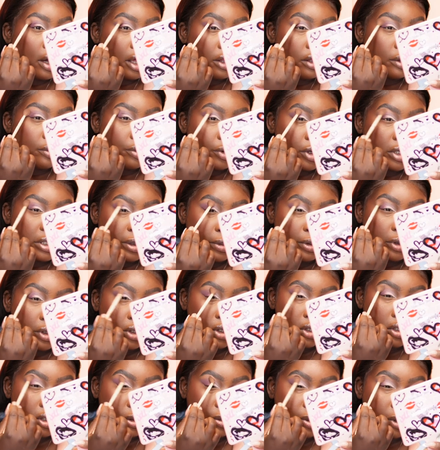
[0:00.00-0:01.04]
other brush that we
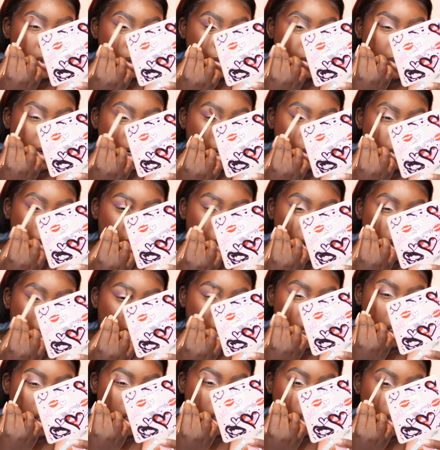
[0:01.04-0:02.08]
used to put the brown bone
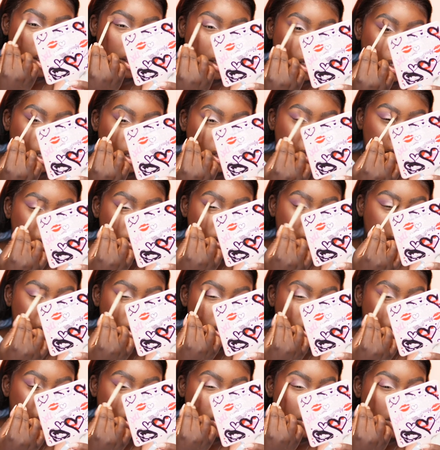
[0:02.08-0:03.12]
colour and
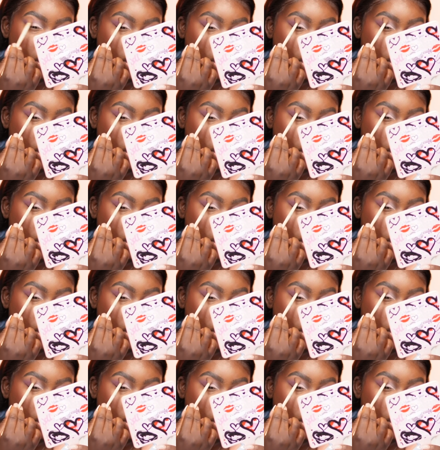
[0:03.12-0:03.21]
just